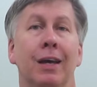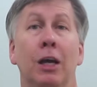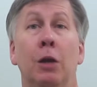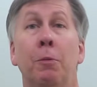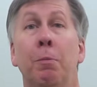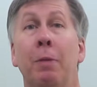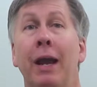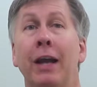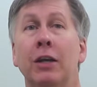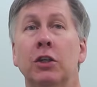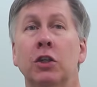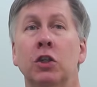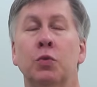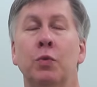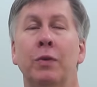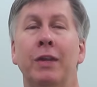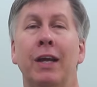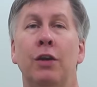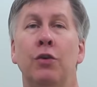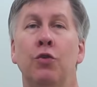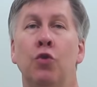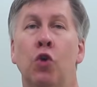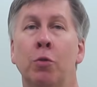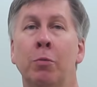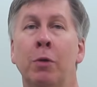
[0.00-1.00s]
in patients with
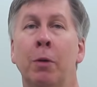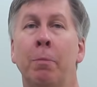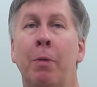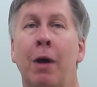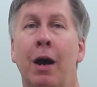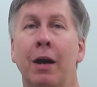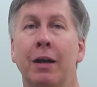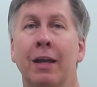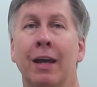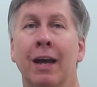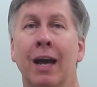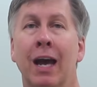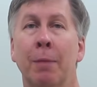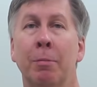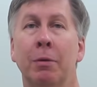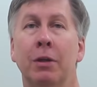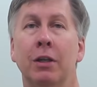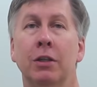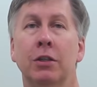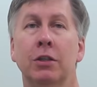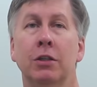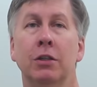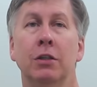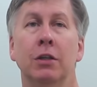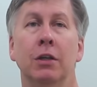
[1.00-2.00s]
a normal body
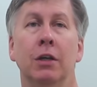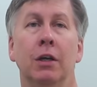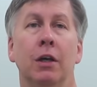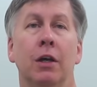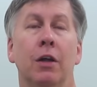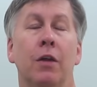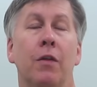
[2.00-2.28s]
habitus,